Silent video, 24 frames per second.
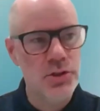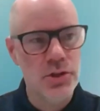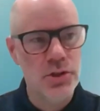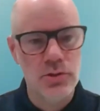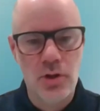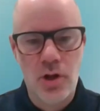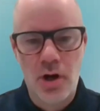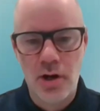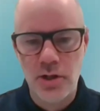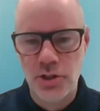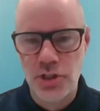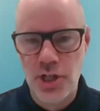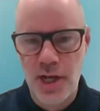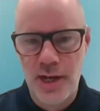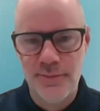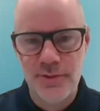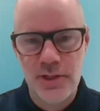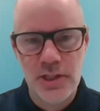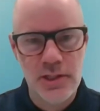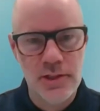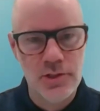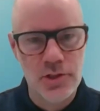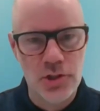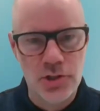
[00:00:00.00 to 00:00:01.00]
your
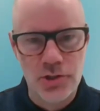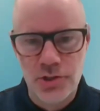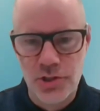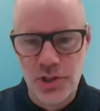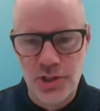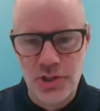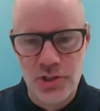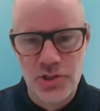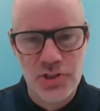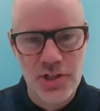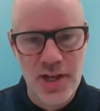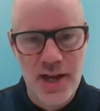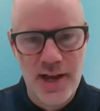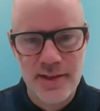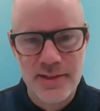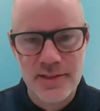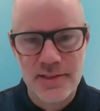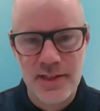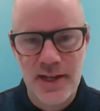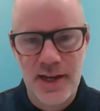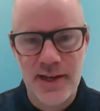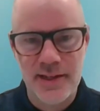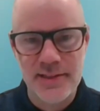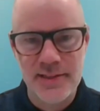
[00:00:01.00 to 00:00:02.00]
longevity, your
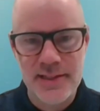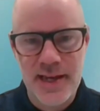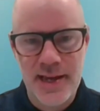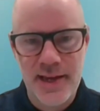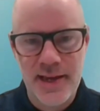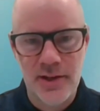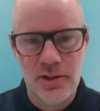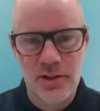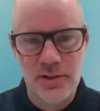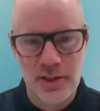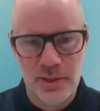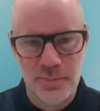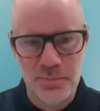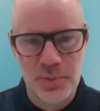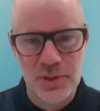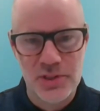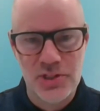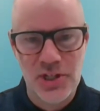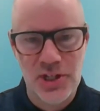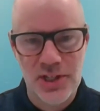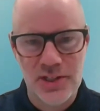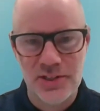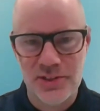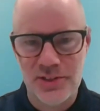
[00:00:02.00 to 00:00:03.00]
success at Yale in
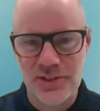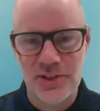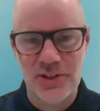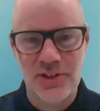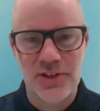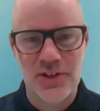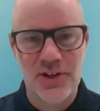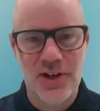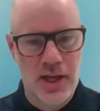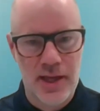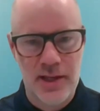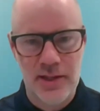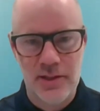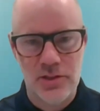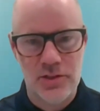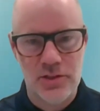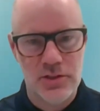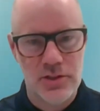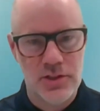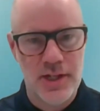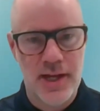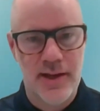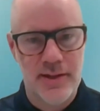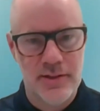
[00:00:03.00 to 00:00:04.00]
particular, and
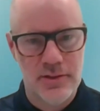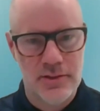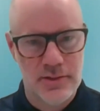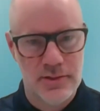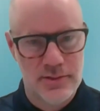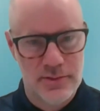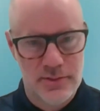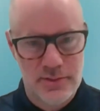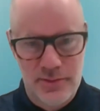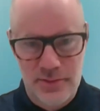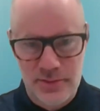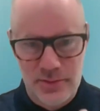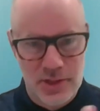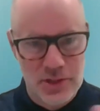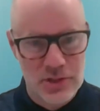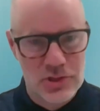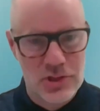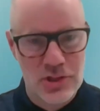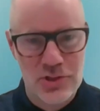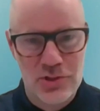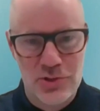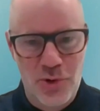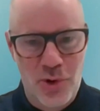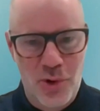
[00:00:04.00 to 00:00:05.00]
yet this
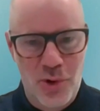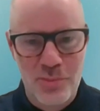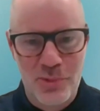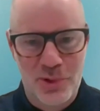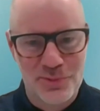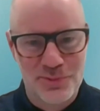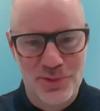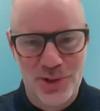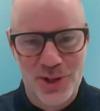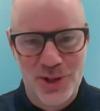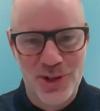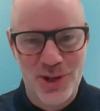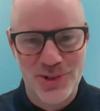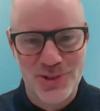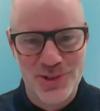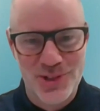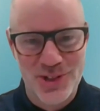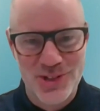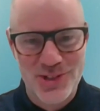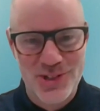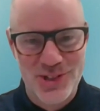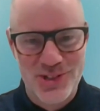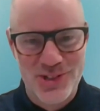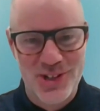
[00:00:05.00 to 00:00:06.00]
is normal for
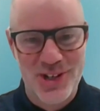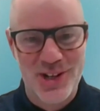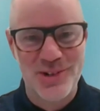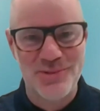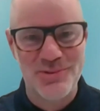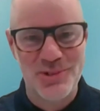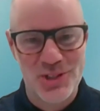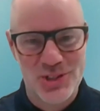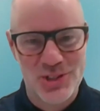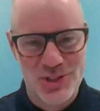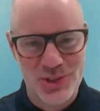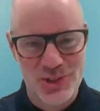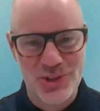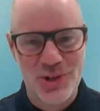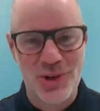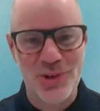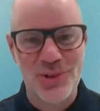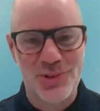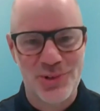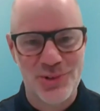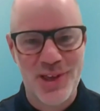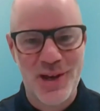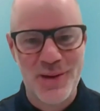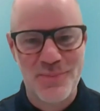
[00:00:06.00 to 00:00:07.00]
coaches, isn't it? We still go
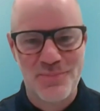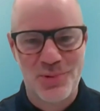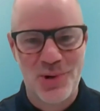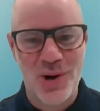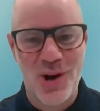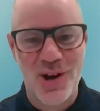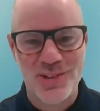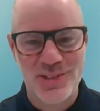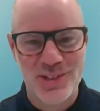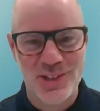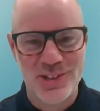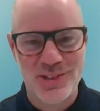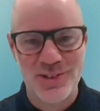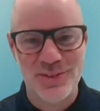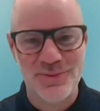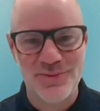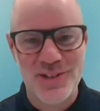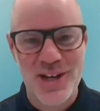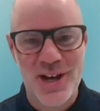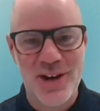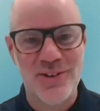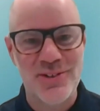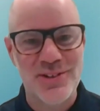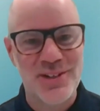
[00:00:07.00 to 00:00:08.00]
through that process of
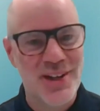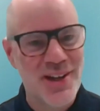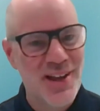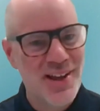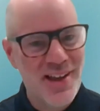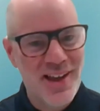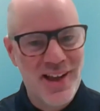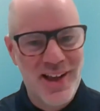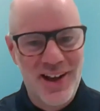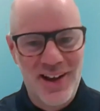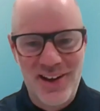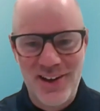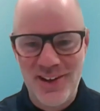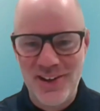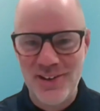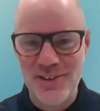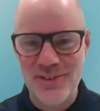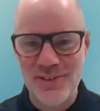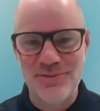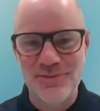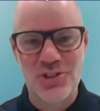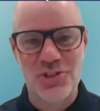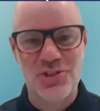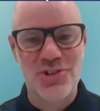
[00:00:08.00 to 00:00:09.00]
doubt,
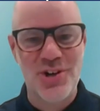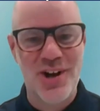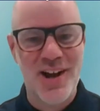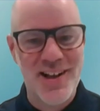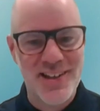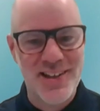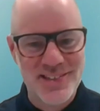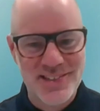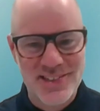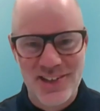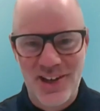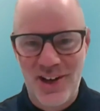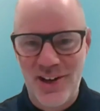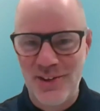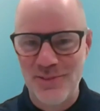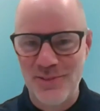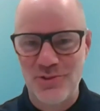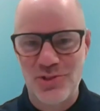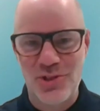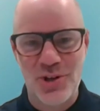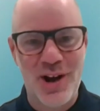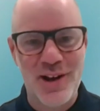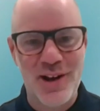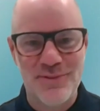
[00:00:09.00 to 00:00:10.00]
of stress, of
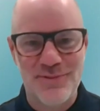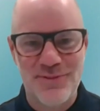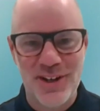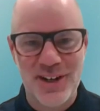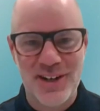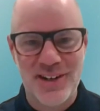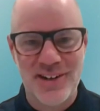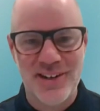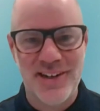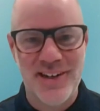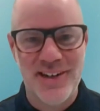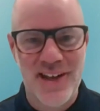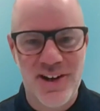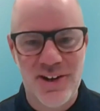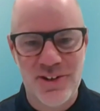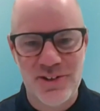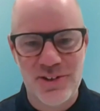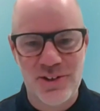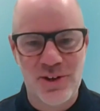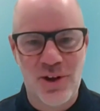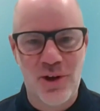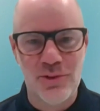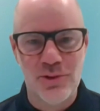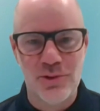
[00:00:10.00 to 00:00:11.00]
trying to figure it out,
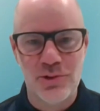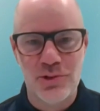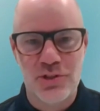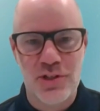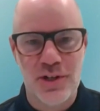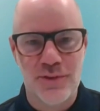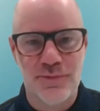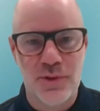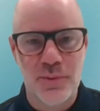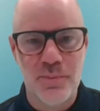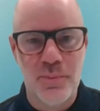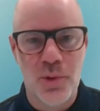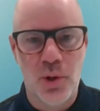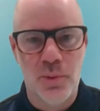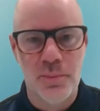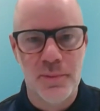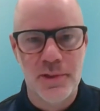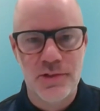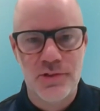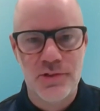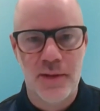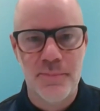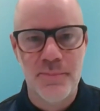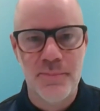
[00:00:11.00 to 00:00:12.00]
and all those different
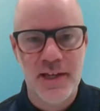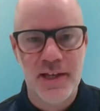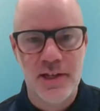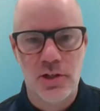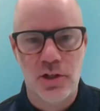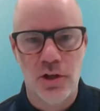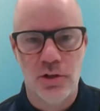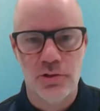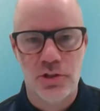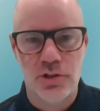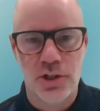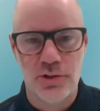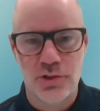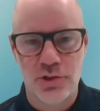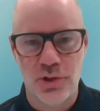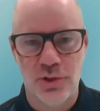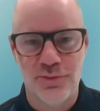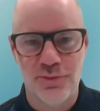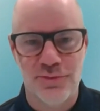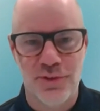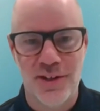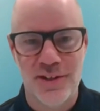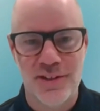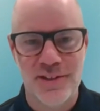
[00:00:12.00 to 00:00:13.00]
moments that make coaching so
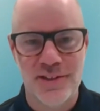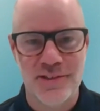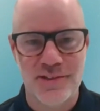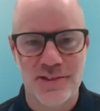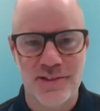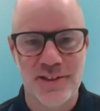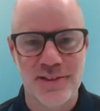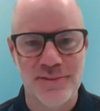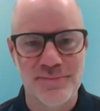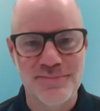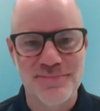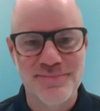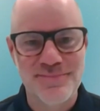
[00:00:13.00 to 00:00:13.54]
fun, isn't it?